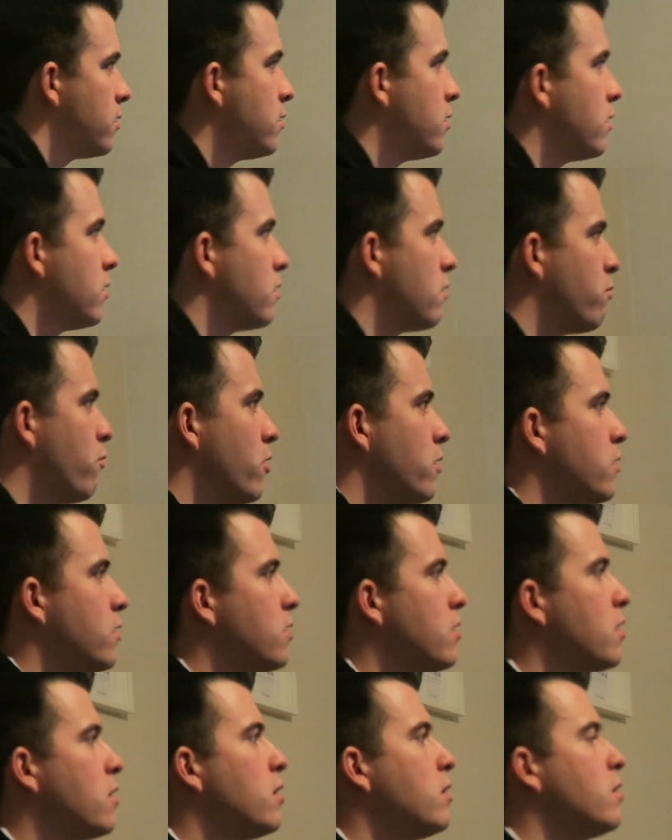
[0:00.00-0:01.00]
Yeah, there's
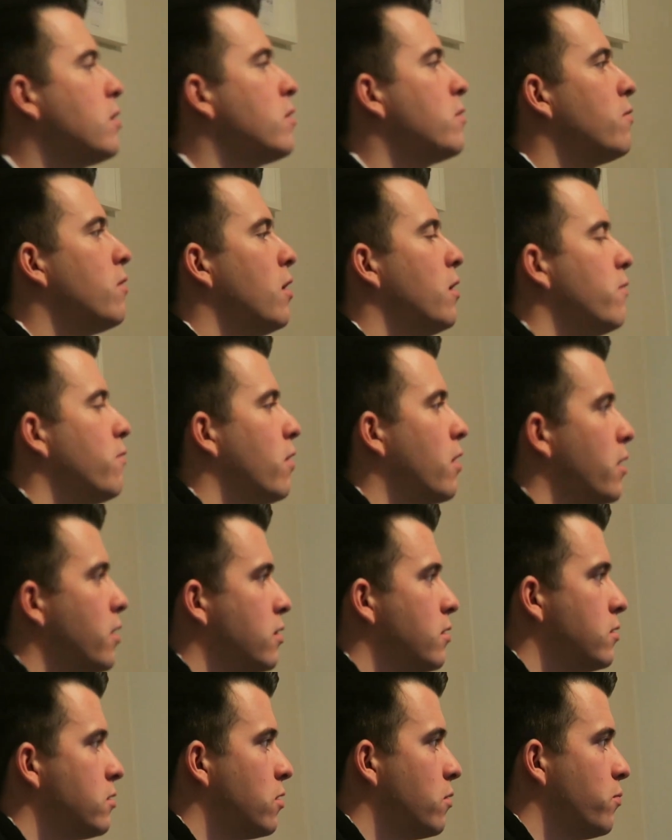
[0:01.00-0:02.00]
one that you can go right
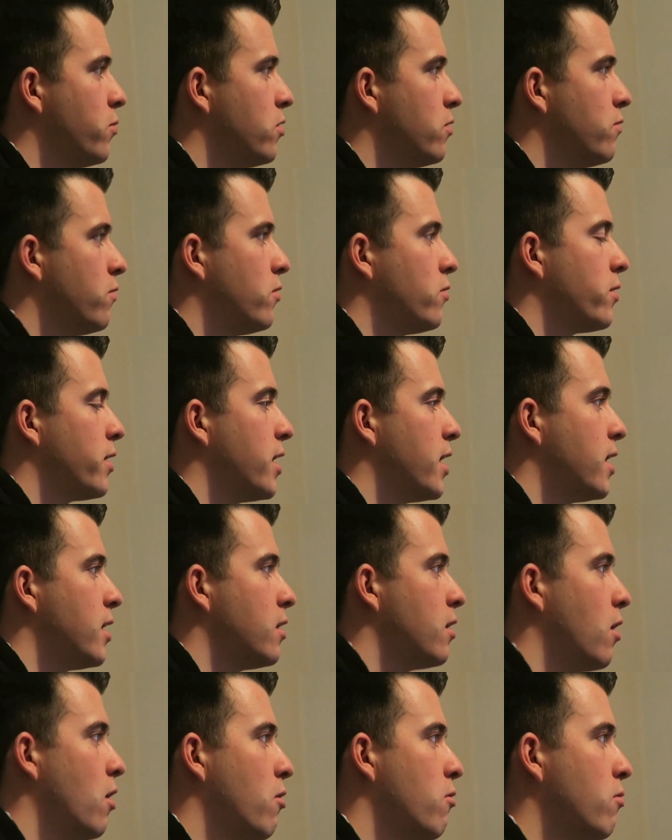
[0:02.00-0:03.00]
on the top of the rock here,
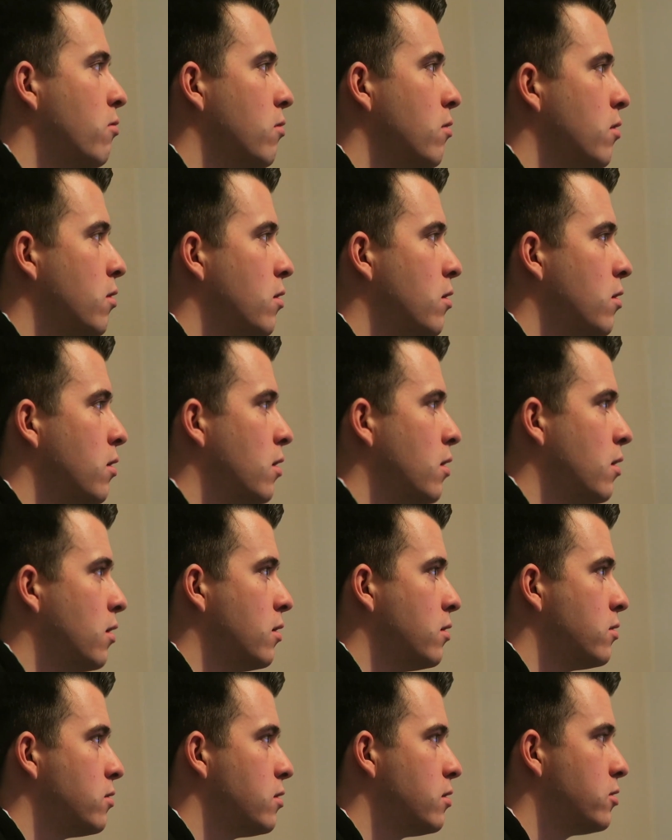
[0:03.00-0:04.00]
you know.
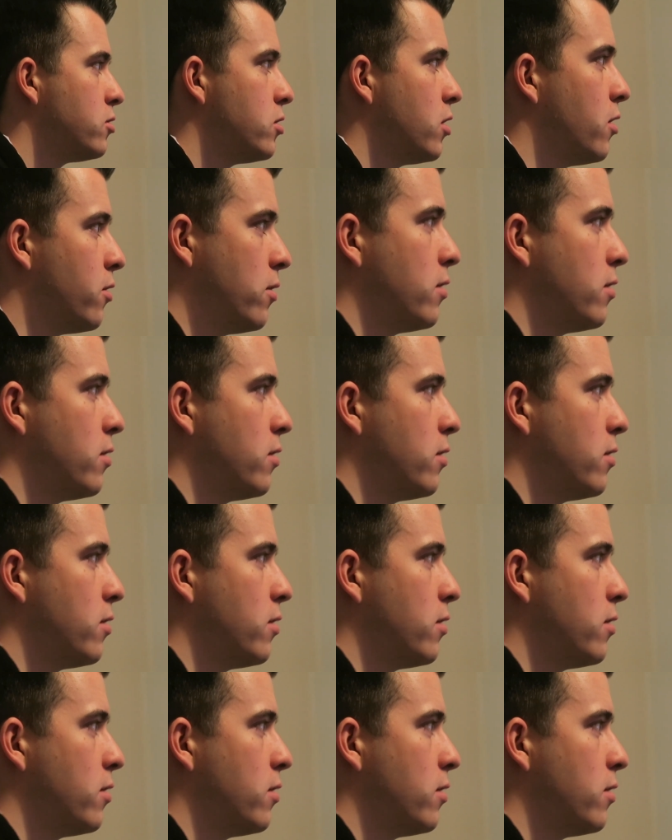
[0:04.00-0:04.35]
I'll show